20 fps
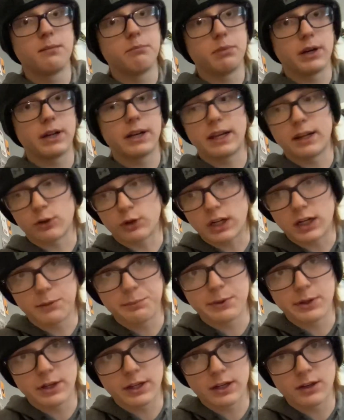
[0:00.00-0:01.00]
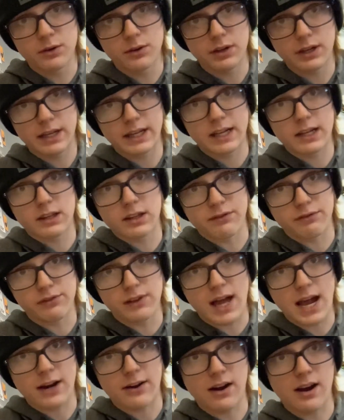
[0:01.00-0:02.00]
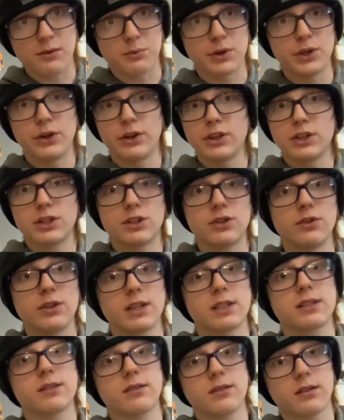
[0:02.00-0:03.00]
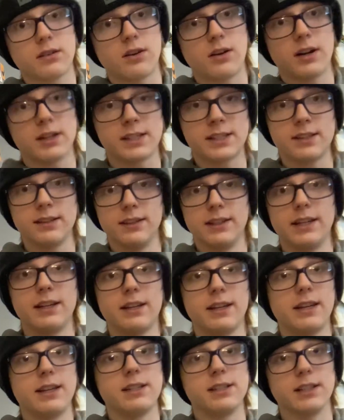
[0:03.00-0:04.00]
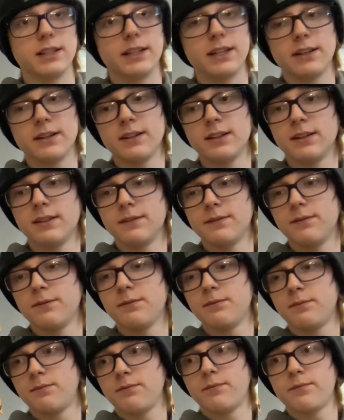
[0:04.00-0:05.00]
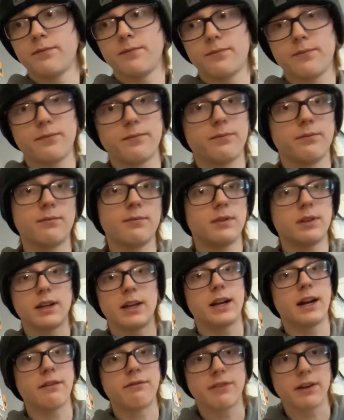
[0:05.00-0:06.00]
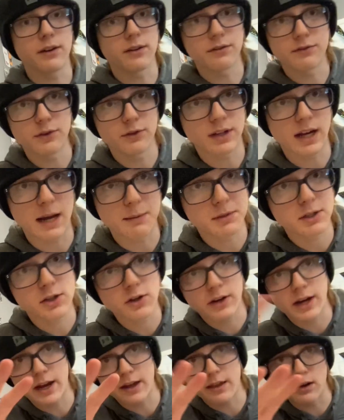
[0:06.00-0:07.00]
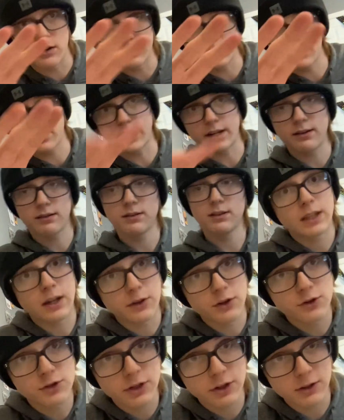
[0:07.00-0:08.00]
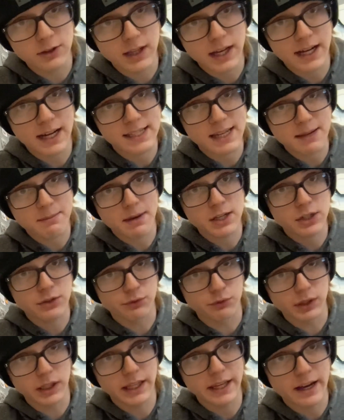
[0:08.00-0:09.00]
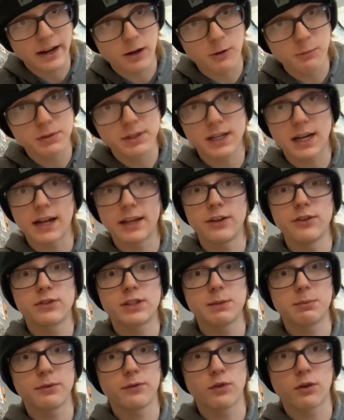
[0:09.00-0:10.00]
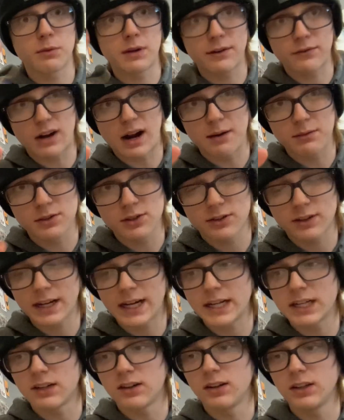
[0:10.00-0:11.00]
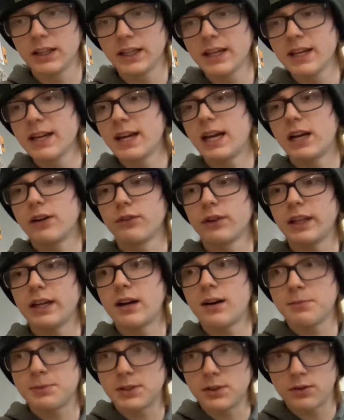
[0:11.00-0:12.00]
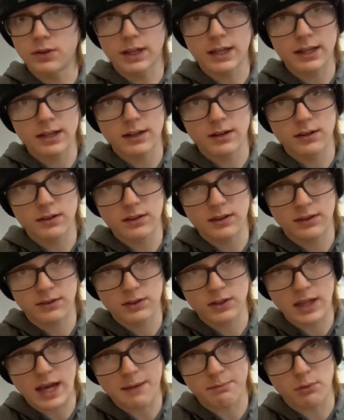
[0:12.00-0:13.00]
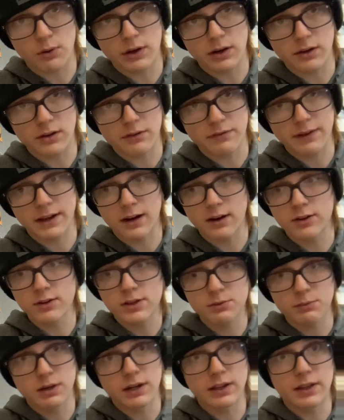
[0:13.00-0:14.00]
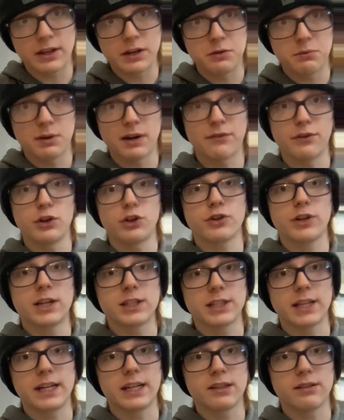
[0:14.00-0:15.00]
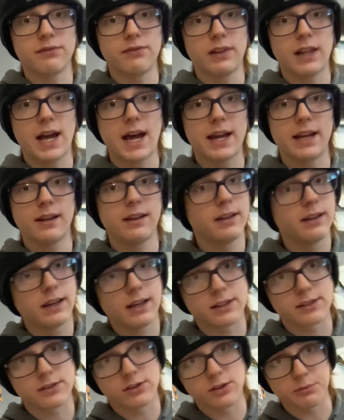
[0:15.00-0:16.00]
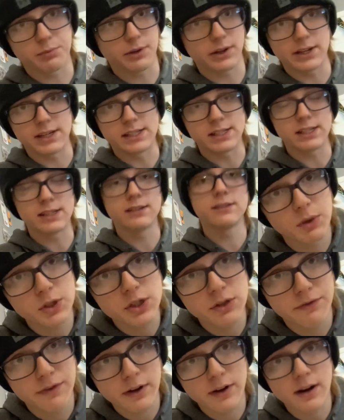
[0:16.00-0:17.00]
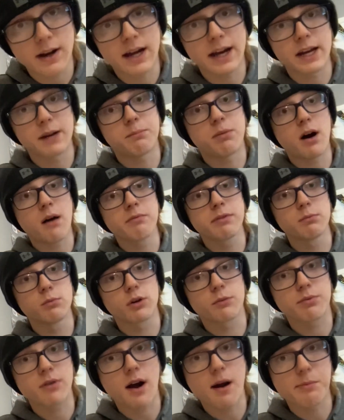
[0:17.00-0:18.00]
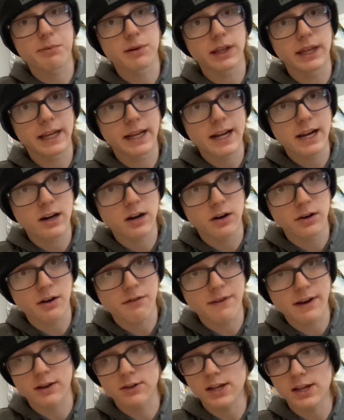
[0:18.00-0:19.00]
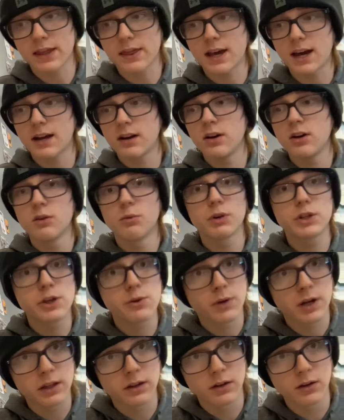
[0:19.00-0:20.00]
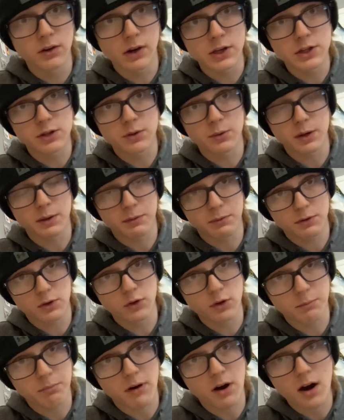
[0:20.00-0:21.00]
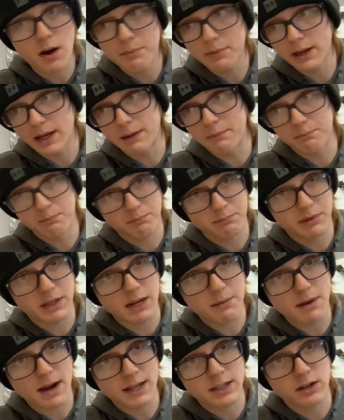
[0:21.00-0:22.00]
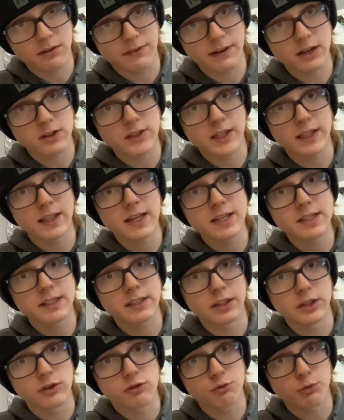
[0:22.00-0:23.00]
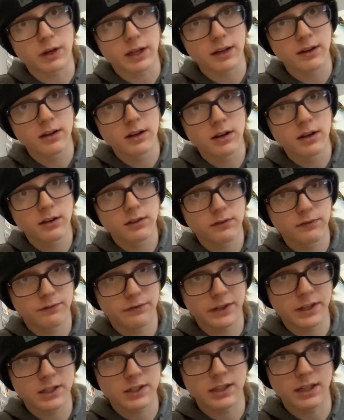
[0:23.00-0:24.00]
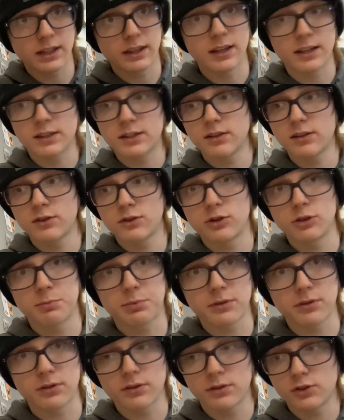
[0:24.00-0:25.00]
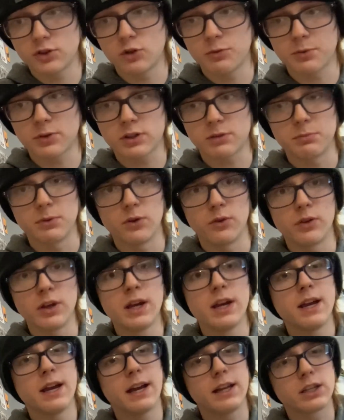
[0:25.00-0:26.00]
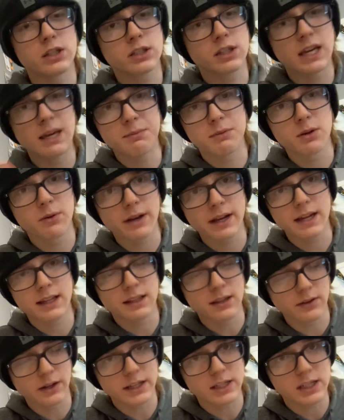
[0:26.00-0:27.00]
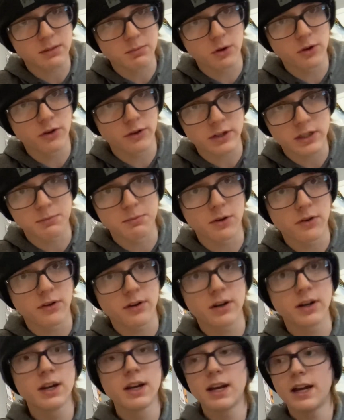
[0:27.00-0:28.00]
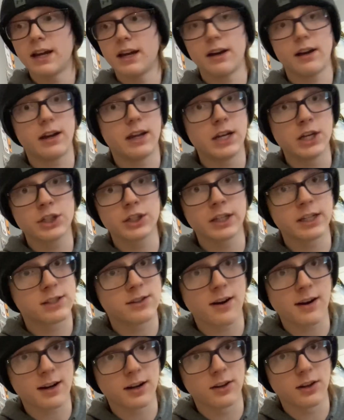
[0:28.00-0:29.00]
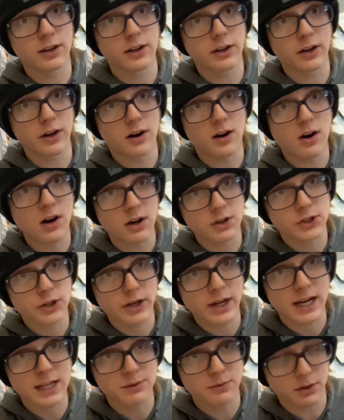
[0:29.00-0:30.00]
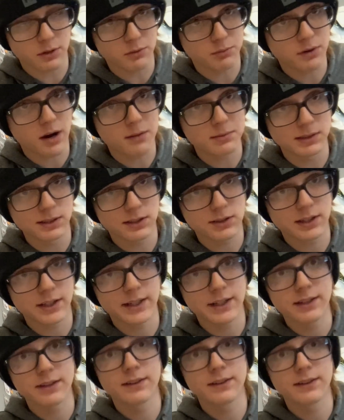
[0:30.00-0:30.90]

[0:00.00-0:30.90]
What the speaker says: but it'll help you to get it to flat ground where you can just do this constantly, easily. And I failed a few times. It's okay though, it's okay. Now using your leg, as I mentioned, really helps. I used it before whenever I was learning how to ollie, and it really helps you to get to that point on your fingers. Whenever you translate it to flat, it's super easy. Once you figure out how to pop the board properly and get it on your fingers like that, what you want to do is you want to do the pop and get it back to your fingers like this, and you just want to finish like this, super smooth. And just keep doing it until it gets smoother and smoother. Initially, it's not going to look good at all. I'll show you guys what it'll probably look like.